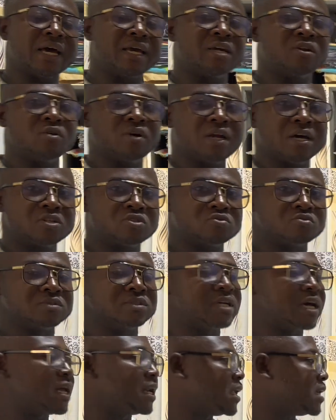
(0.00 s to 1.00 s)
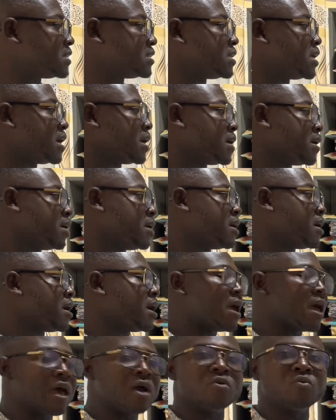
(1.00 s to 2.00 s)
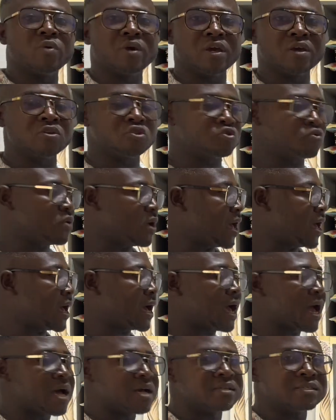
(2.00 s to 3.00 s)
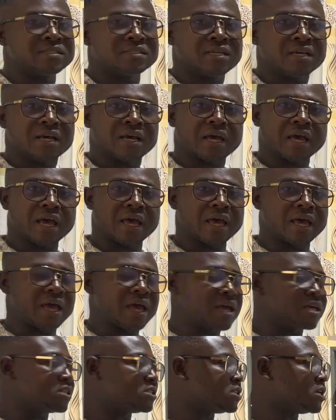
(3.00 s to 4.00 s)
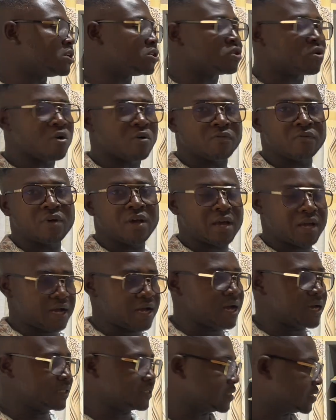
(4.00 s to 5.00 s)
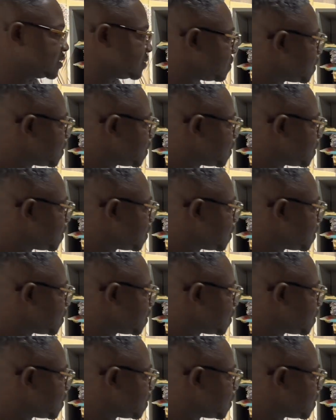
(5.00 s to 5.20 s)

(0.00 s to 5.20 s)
in order to dilate the airway to enhance exchange of gases.